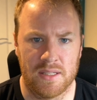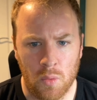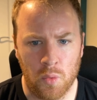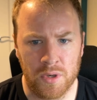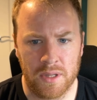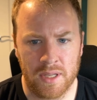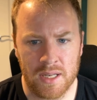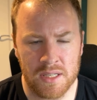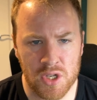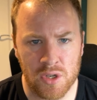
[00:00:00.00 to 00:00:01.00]
Would the
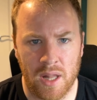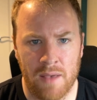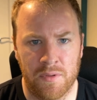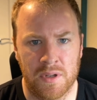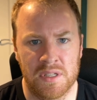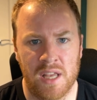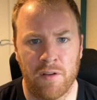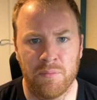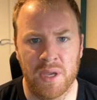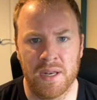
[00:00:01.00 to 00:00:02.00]
additional evidence
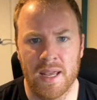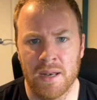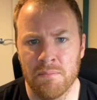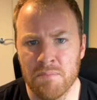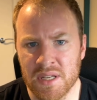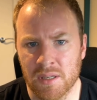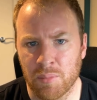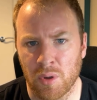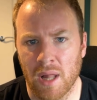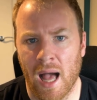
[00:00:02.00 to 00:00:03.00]
have been
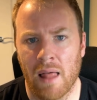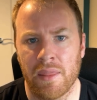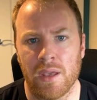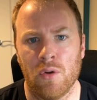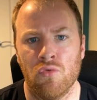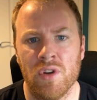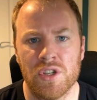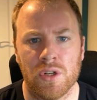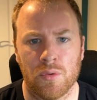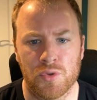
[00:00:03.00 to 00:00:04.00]
admissible at the
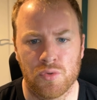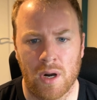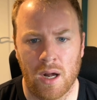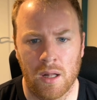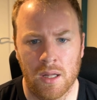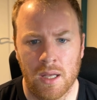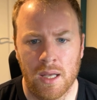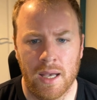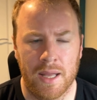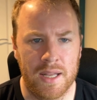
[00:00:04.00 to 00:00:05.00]
original trial?
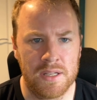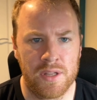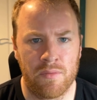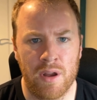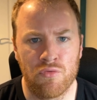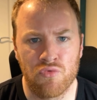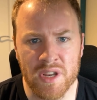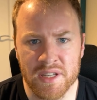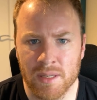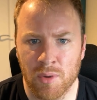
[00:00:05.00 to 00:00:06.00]
And is there a
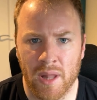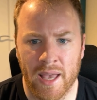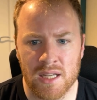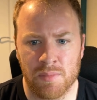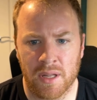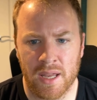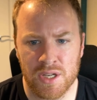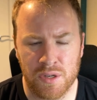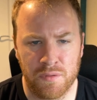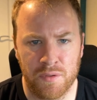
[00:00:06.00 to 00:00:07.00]
reasonable
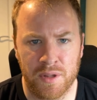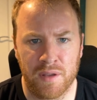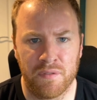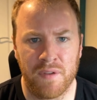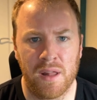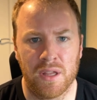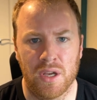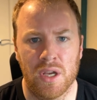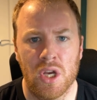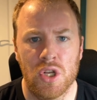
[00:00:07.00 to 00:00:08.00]
explanation for the failure
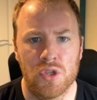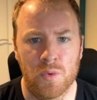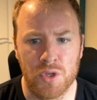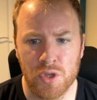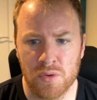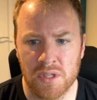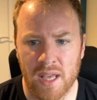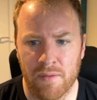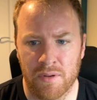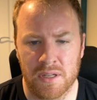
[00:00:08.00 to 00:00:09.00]
to adduce the
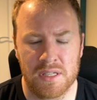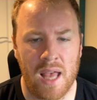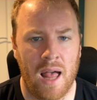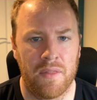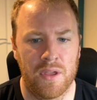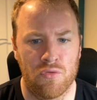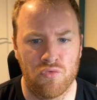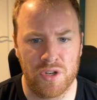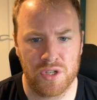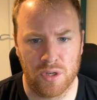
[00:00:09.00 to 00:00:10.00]
evidence at the
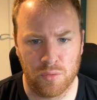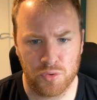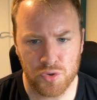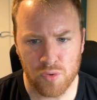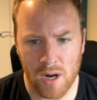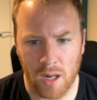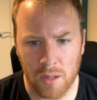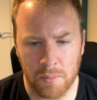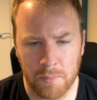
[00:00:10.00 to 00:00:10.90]
original trial?